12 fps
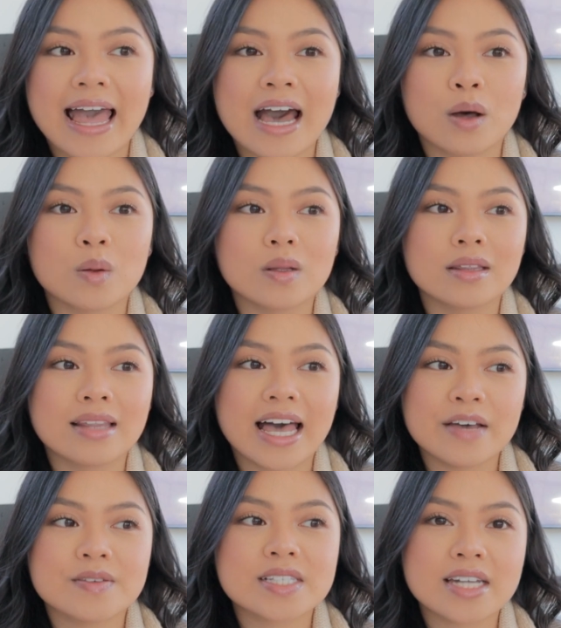our
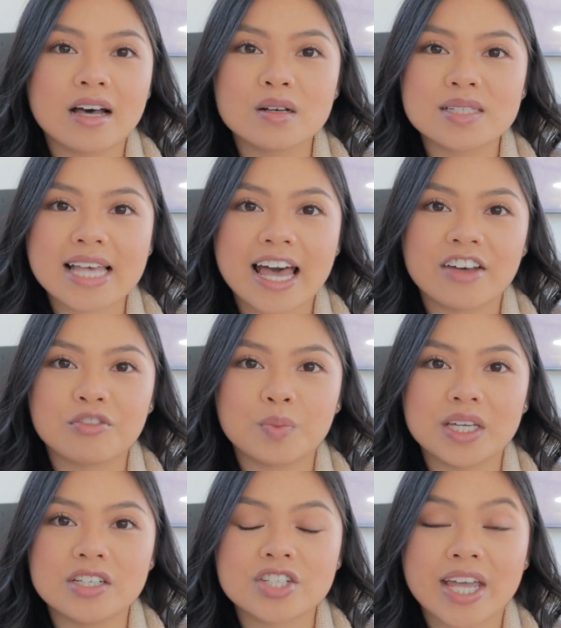lifestyles have
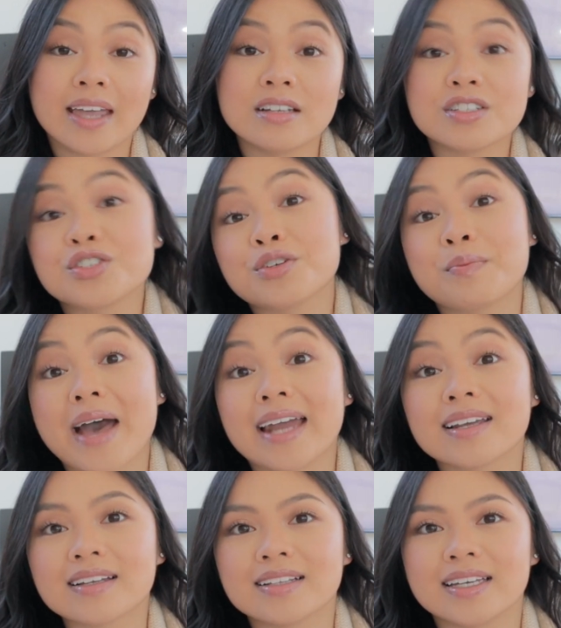been changed
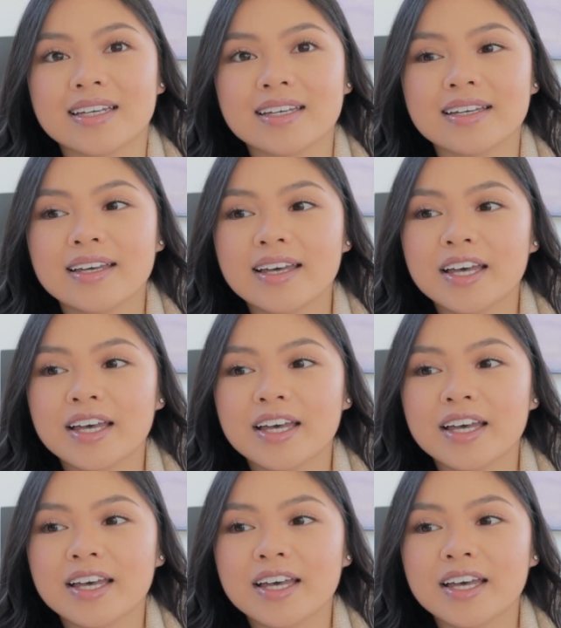dramatically.